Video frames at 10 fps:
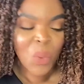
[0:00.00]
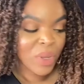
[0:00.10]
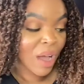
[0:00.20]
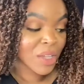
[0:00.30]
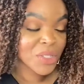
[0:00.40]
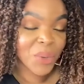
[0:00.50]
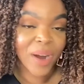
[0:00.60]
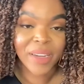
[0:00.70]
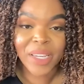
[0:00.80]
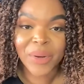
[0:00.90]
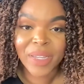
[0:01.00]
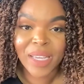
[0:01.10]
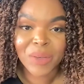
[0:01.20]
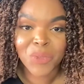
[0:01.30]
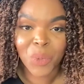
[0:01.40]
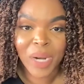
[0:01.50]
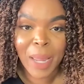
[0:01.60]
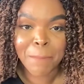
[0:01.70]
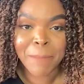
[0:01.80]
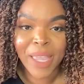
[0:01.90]
We also are gearing up for
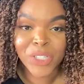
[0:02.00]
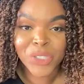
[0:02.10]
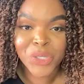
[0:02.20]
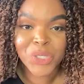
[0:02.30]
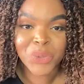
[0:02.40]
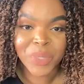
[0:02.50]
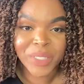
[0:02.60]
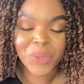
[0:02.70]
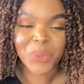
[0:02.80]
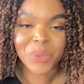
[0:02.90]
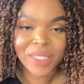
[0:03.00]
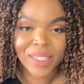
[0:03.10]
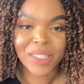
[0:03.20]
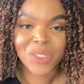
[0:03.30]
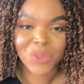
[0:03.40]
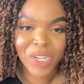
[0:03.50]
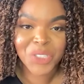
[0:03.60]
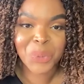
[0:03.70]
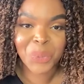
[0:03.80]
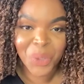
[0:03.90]
a major street
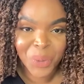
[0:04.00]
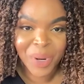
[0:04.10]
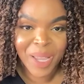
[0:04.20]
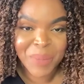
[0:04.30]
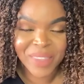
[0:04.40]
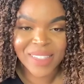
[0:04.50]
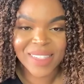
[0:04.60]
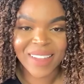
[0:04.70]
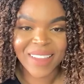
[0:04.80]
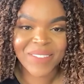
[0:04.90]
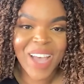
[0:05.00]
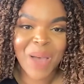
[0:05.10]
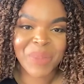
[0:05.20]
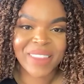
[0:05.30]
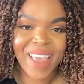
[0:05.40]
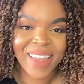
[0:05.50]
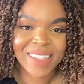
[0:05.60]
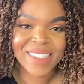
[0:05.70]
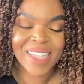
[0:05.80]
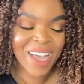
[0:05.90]
reconstruction program in the city of Compton that is